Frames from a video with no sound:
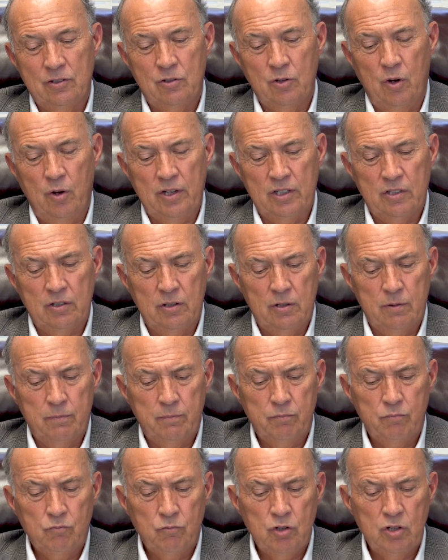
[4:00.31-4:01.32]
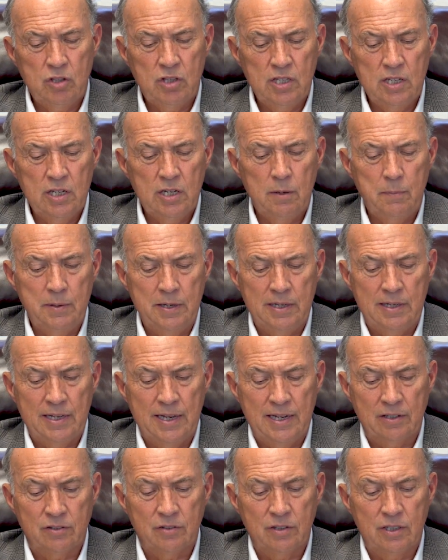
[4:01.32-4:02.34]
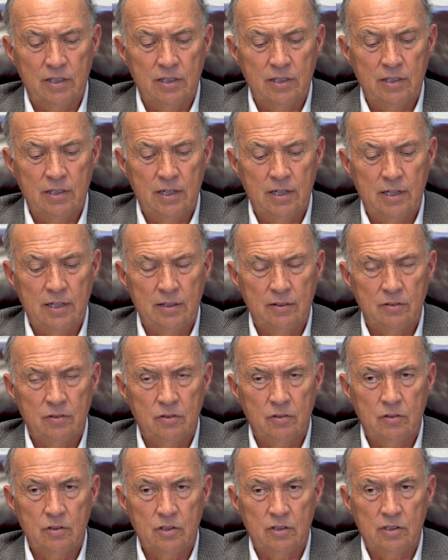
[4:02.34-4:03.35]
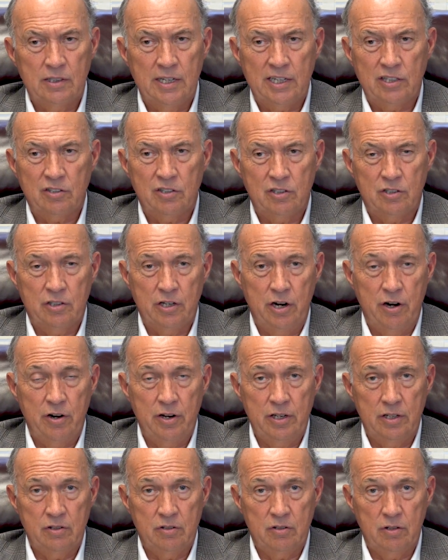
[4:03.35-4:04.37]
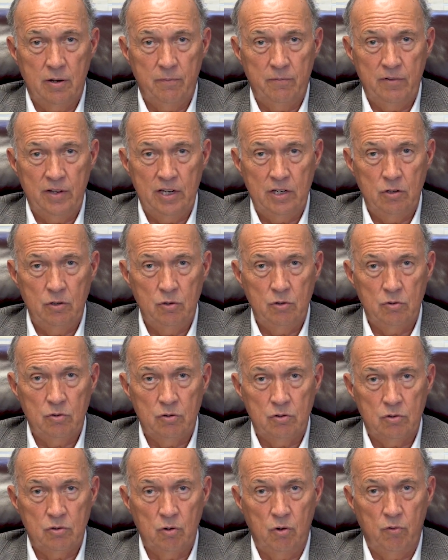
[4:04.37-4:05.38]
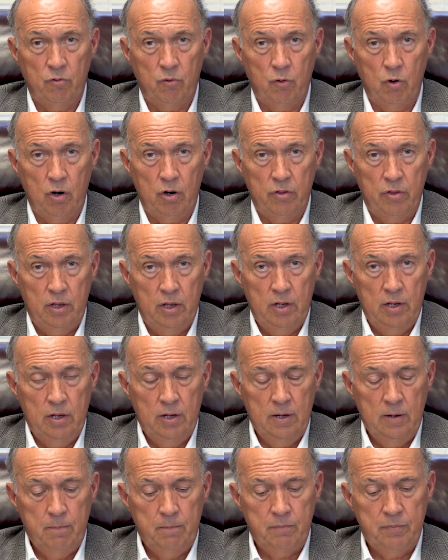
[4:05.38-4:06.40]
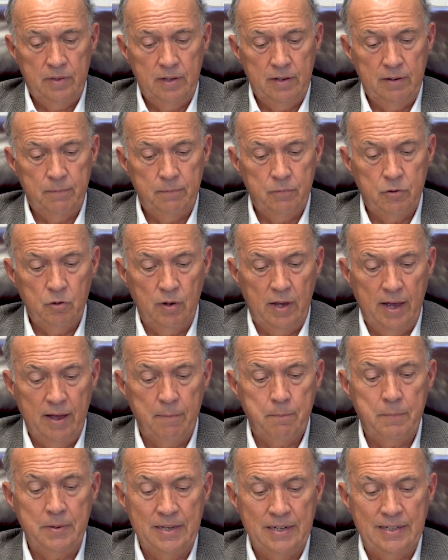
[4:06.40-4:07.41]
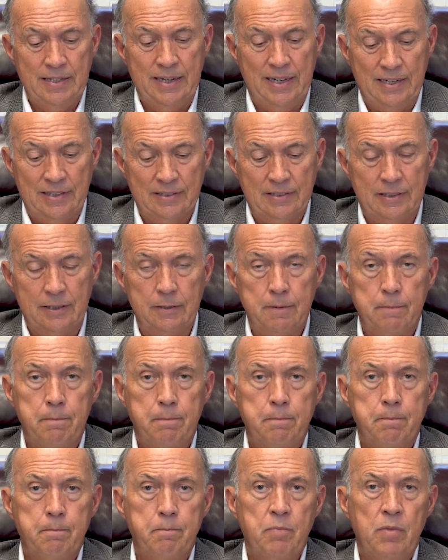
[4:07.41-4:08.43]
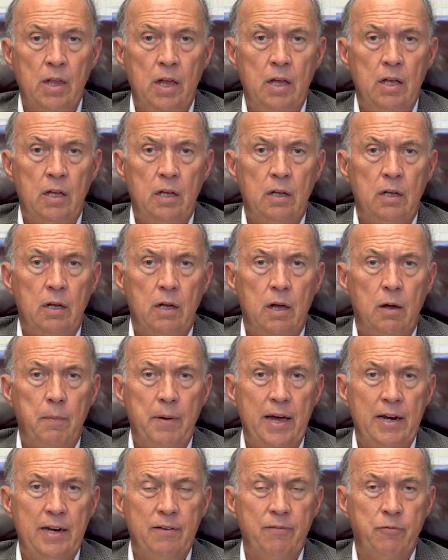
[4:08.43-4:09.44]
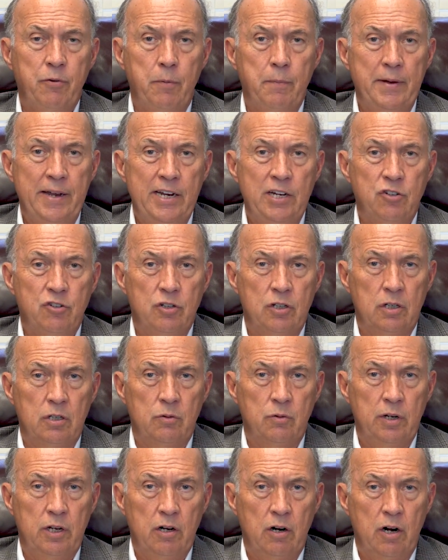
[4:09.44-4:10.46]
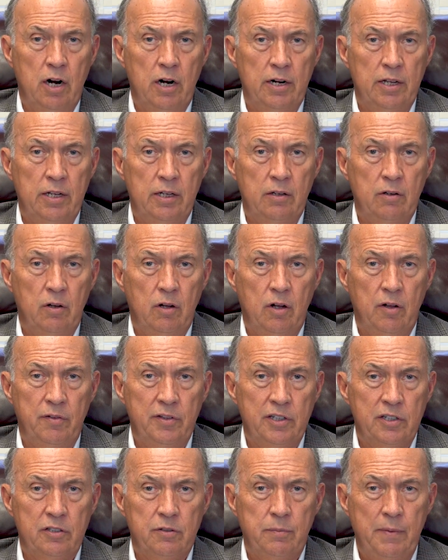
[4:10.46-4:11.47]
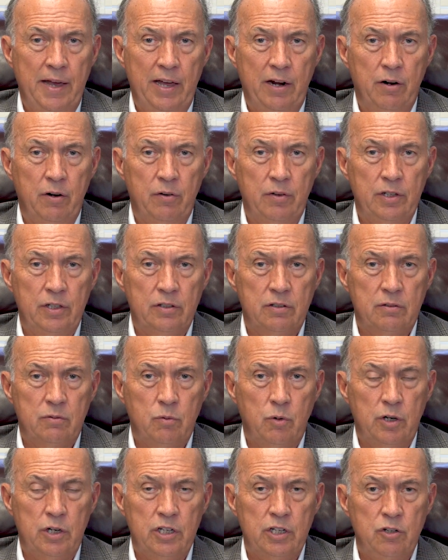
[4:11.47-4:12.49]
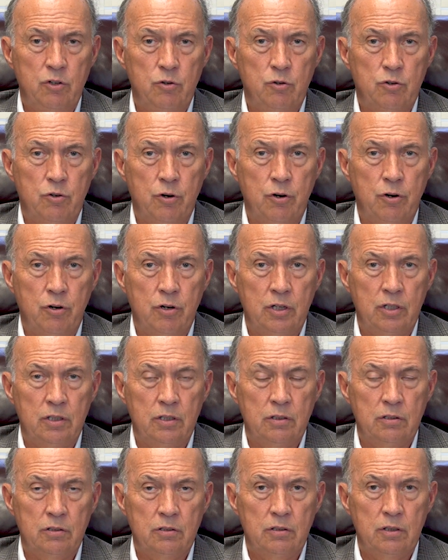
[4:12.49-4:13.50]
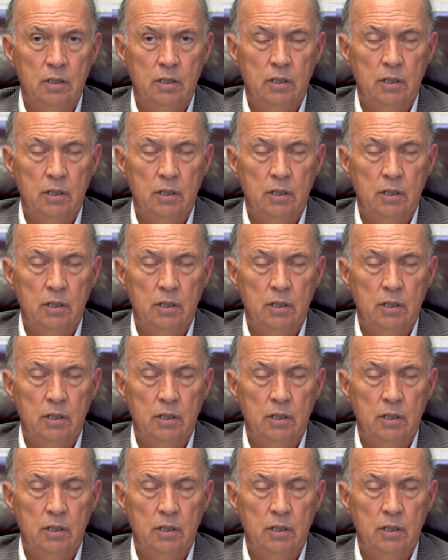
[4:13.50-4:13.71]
so it's a good thing to be tested. It's necessary in some venues and so forth to have been tested. About information regarding all this matter, where can you turn? And there's